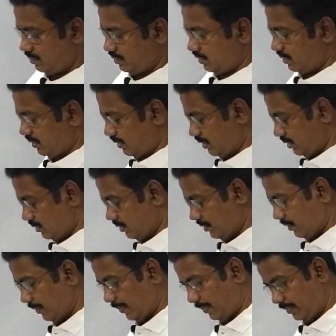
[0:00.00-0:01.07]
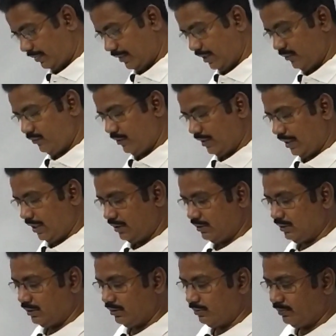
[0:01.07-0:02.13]
India. Then we had
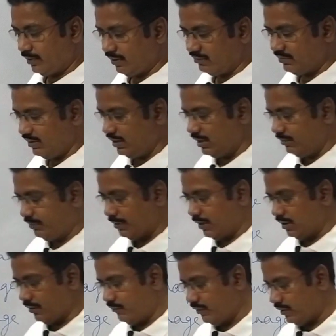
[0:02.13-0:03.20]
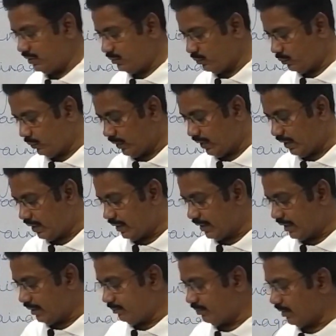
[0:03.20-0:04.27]
the Brazilian part of it, where
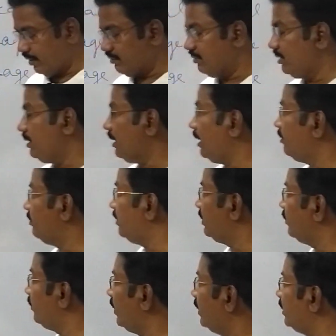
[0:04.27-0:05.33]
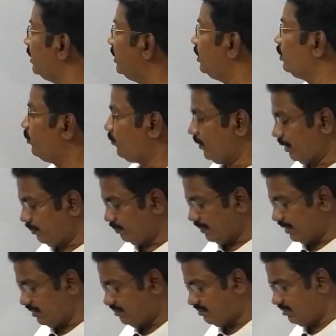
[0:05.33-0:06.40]
again Brazil has been divided into 5
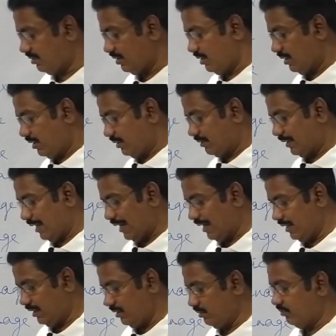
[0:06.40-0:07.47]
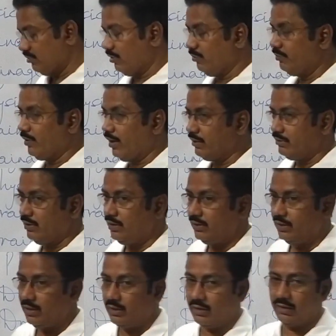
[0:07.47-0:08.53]
parts. The highlands of Brazil,
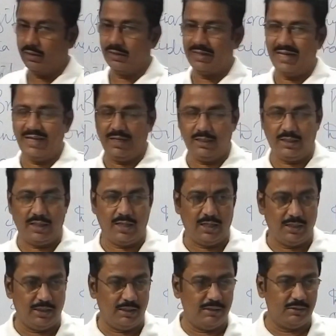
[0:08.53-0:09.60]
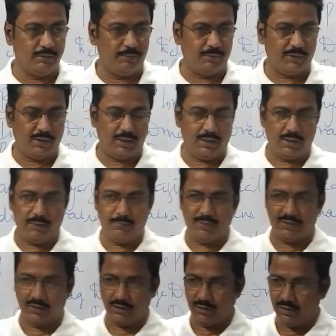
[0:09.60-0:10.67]
the Guiana Highland, the
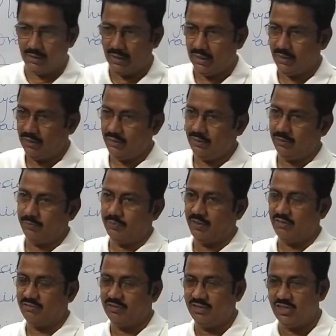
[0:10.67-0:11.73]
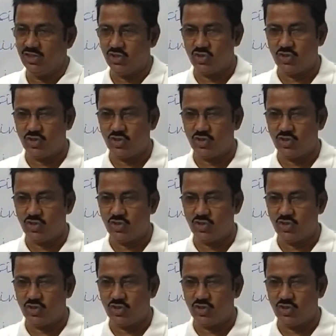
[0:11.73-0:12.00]
Paternal Highland, the Brazilian